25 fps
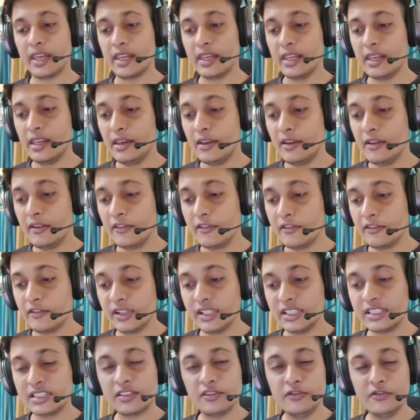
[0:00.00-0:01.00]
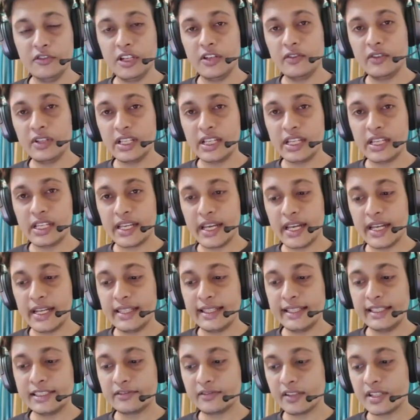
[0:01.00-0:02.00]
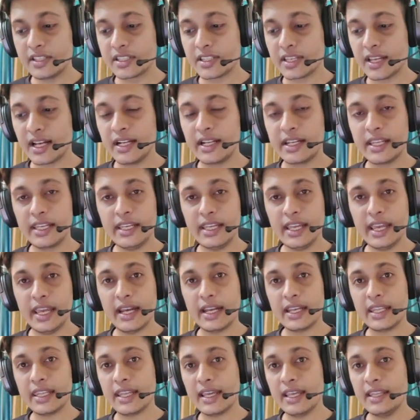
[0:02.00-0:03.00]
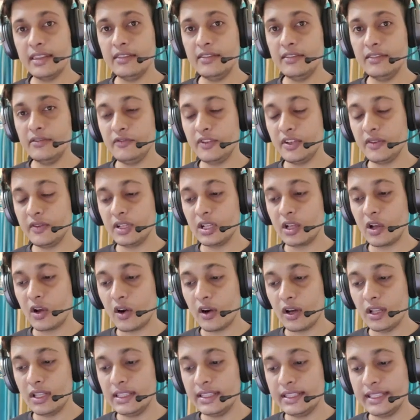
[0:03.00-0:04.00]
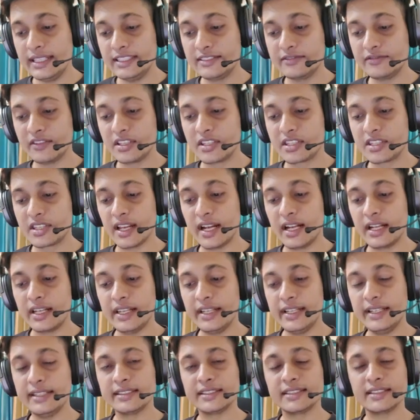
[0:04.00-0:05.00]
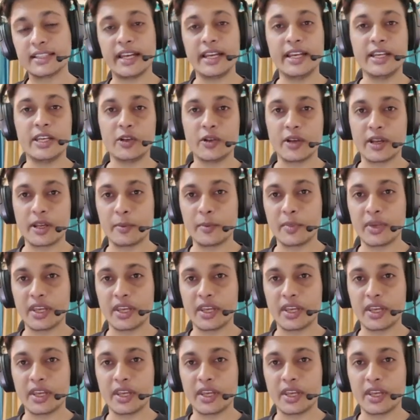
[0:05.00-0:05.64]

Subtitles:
First, we will create this functionality, and then we will call these functionality inside your API.